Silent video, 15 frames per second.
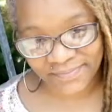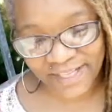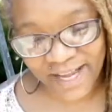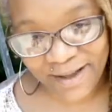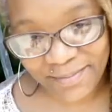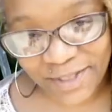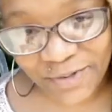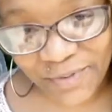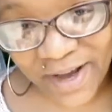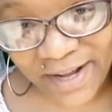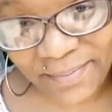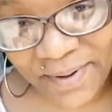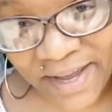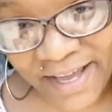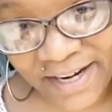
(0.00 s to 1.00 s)
I'm
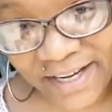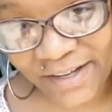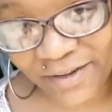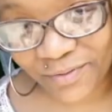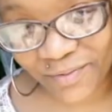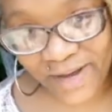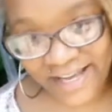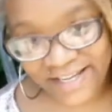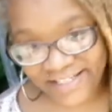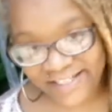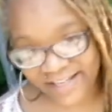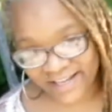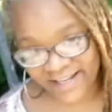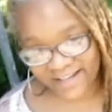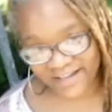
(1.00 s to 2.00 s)
Tawana Petty. Wage
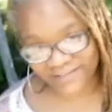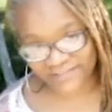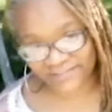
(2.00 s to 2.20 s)
love.